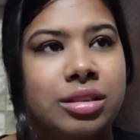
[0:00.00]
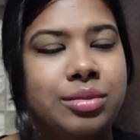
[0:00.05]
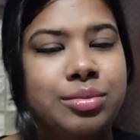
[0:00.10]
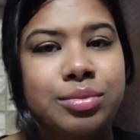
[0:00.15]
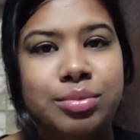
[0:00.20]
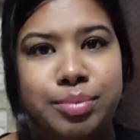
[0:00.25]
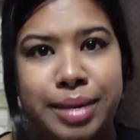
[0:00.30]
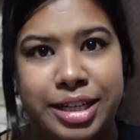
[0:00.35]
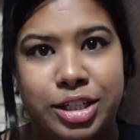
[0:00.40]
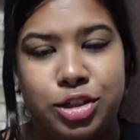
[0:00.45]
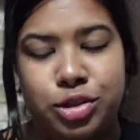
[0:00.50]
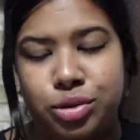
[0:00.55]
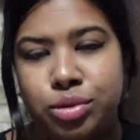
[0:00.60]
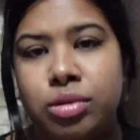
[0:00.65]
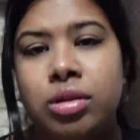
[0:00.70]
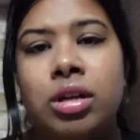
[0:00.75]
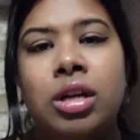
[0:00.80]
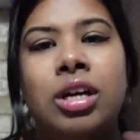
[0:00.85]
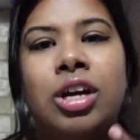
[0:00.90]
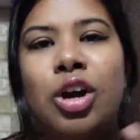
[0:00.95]

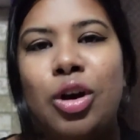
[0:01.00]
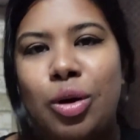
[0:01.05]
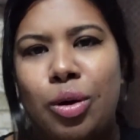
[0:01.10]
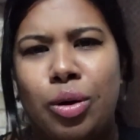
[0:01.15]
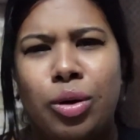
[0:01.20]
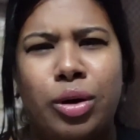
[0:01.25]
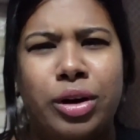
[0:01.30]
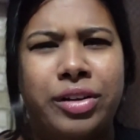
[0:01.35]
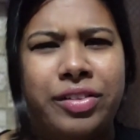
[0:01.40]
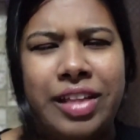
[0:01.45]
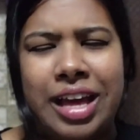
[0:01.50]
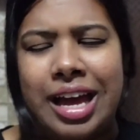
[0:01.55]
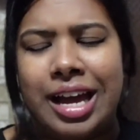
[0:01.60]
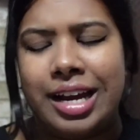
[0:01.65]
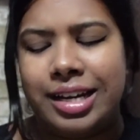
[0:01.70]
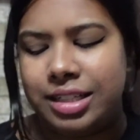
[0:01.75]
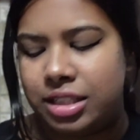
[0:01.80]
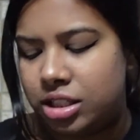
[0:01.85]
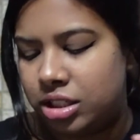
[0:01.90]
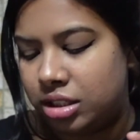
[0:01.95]
metro or
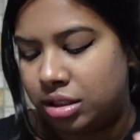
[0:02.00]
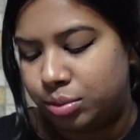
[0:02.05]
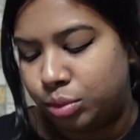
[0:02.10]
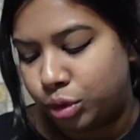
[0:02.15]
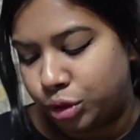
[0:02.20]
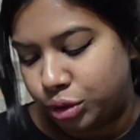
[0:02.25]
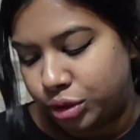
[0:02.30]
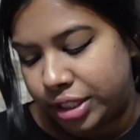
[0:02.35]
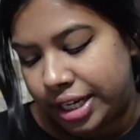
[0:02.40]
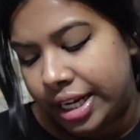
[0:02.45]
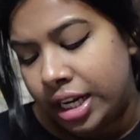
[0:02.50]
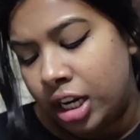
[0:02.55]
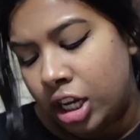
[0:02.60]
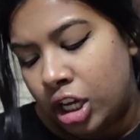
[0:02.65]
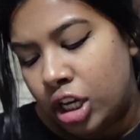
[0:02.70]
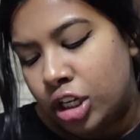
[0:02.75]
that monorail.